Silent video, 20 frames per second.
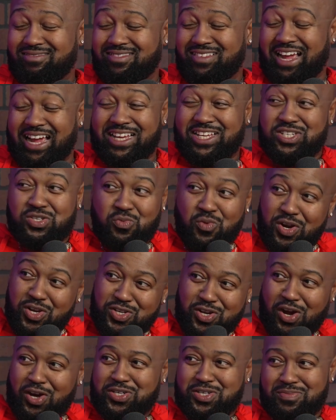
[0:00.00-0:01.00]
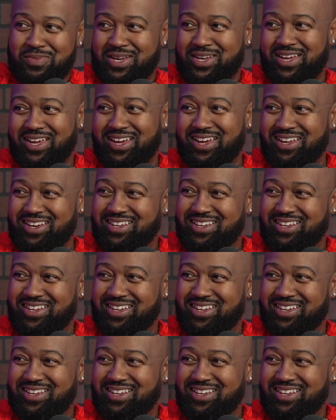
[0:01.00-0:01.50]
I just want to talk to my dad.